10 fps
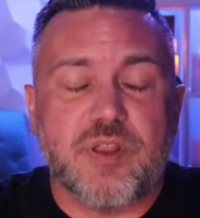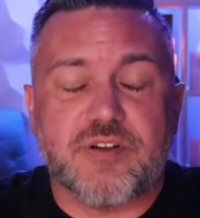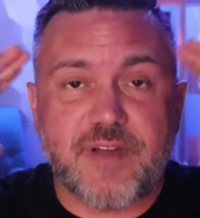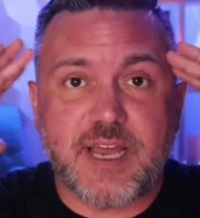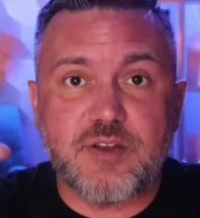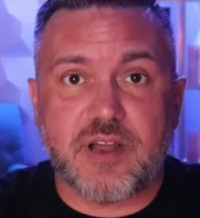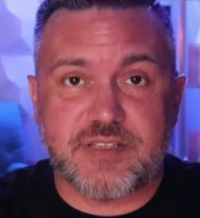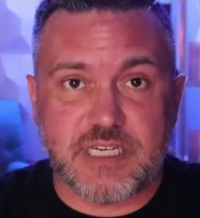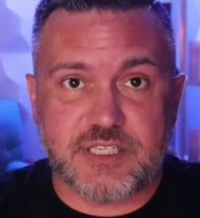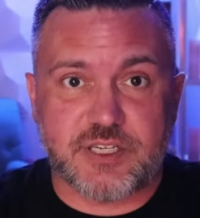whether if I knew I
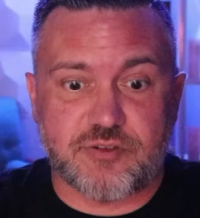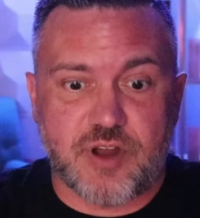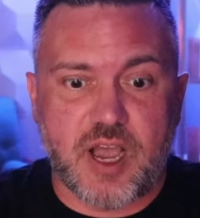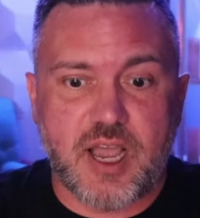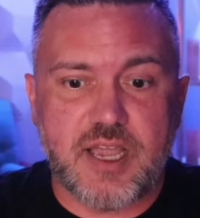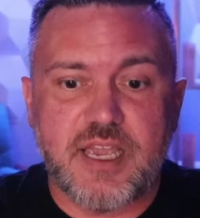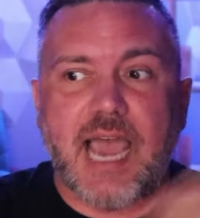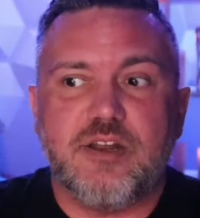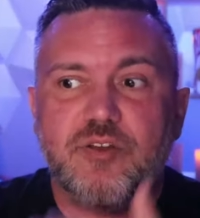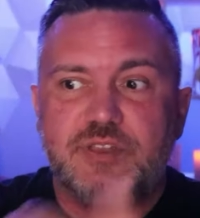was innocent or not,
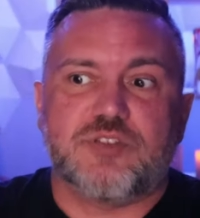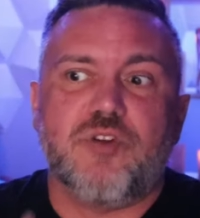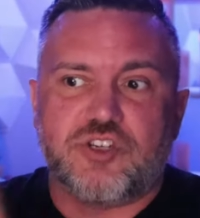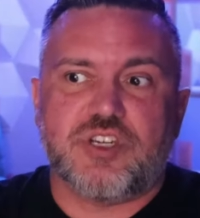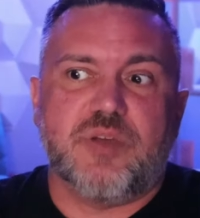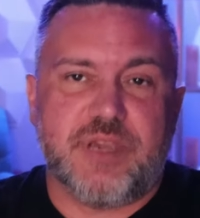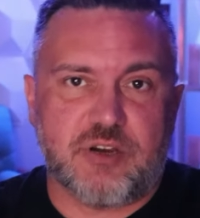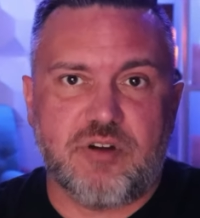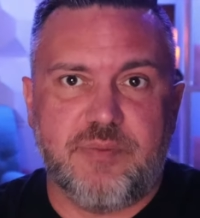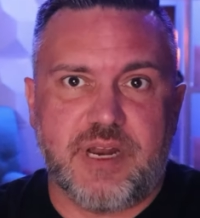I know this question can be
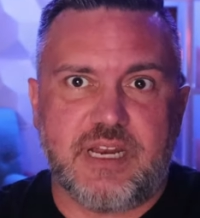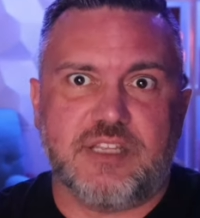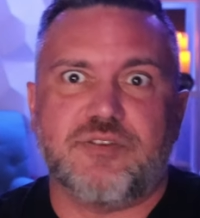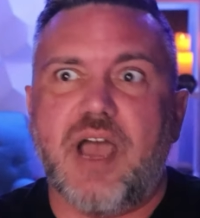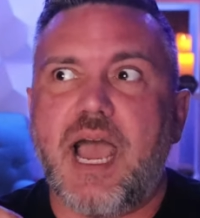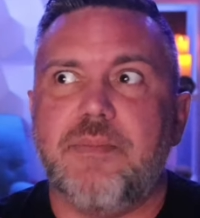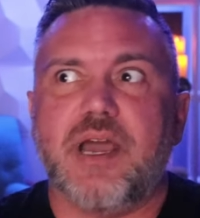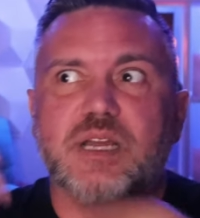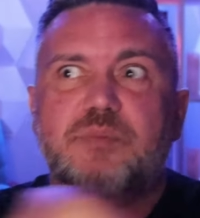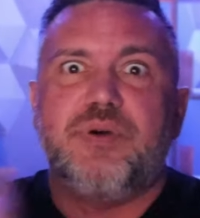incriminating. So I'm
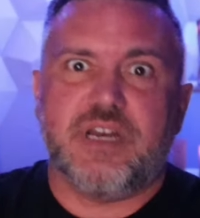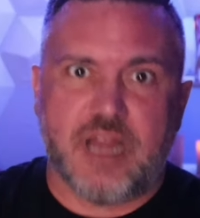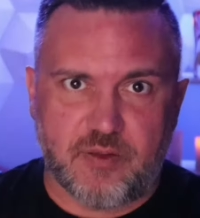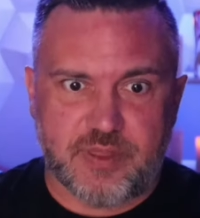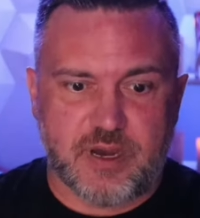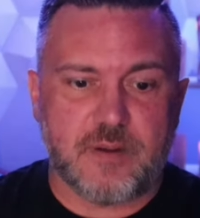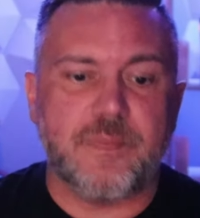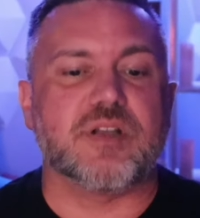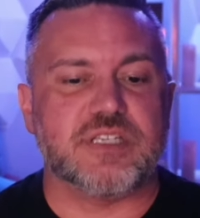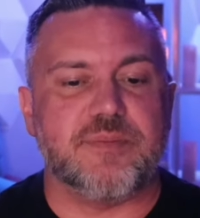not going to put it out there
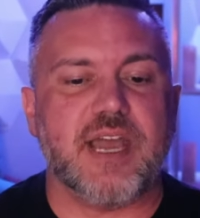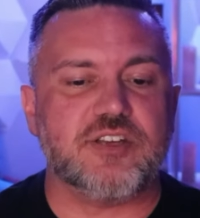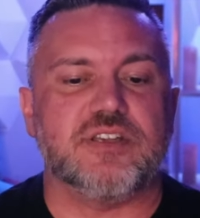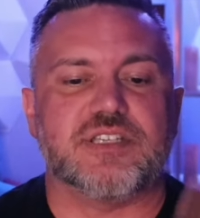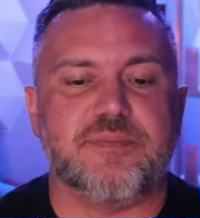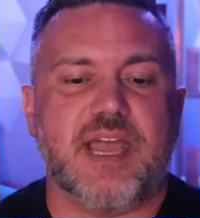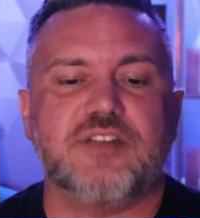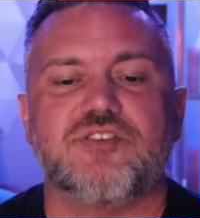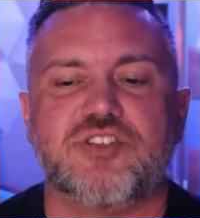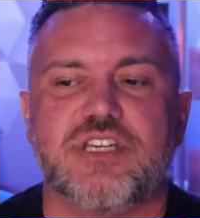because imagine this.
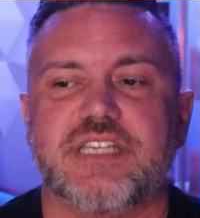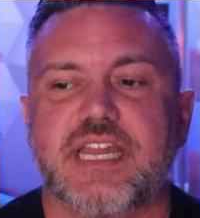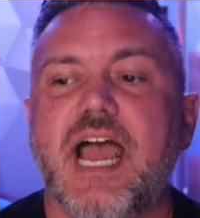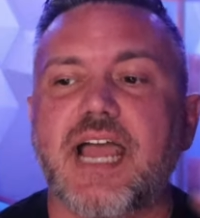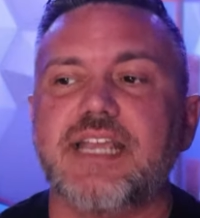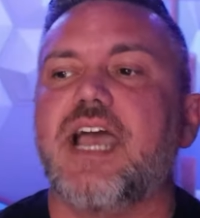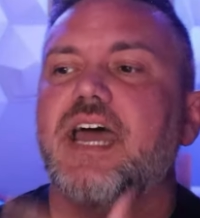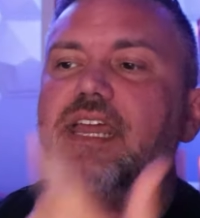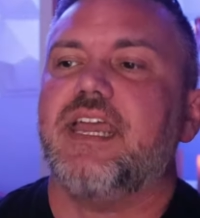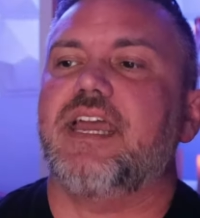Imagine she said, I
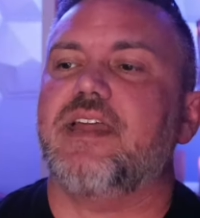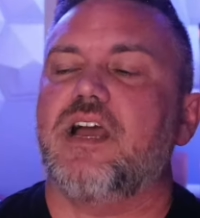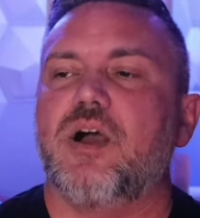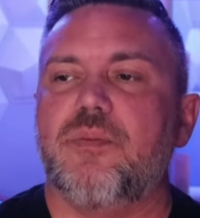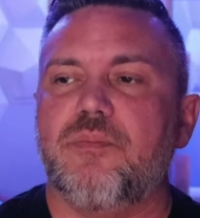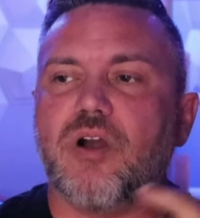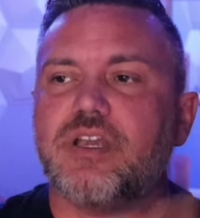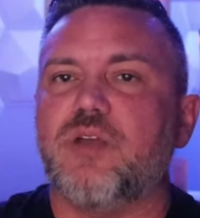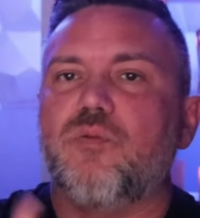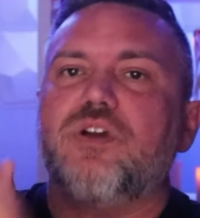got it at uh,
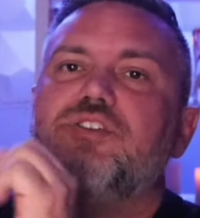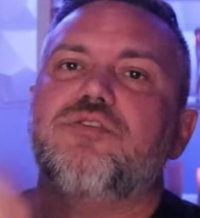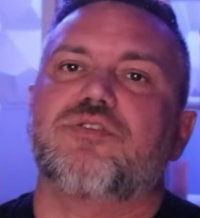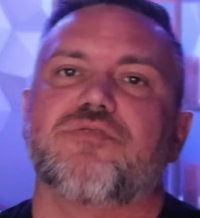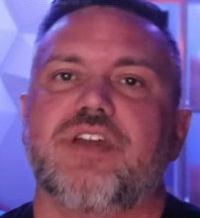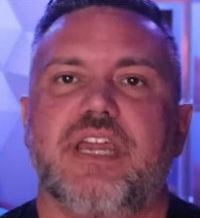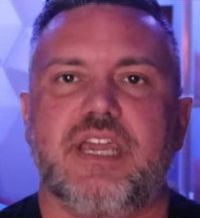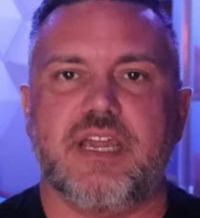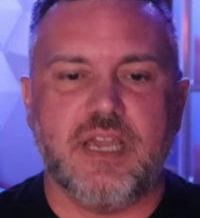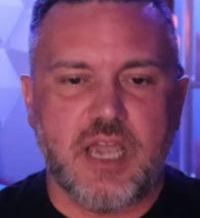market one, two,
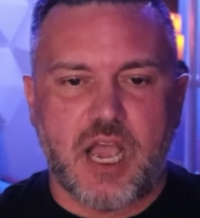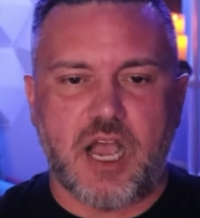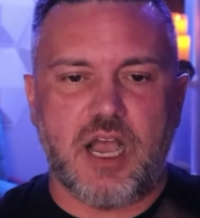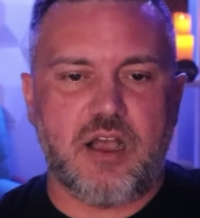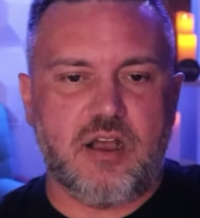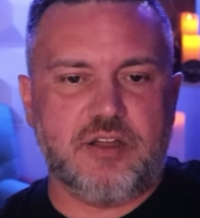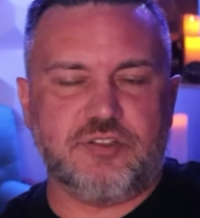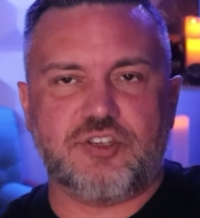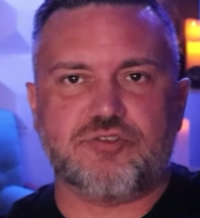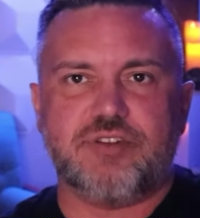three uh, on
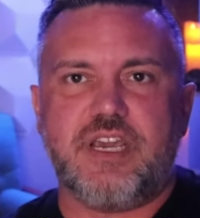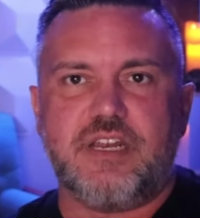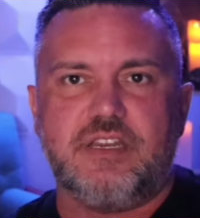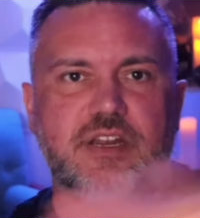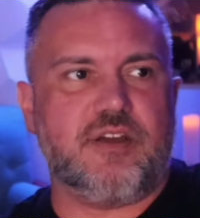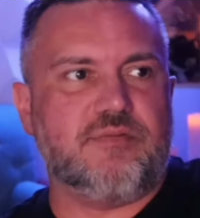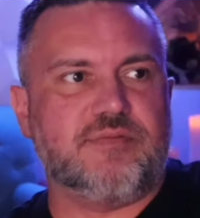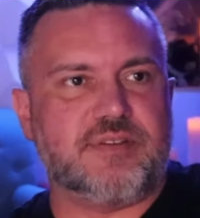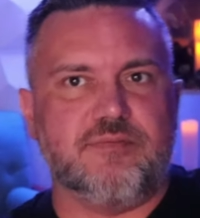street, you know,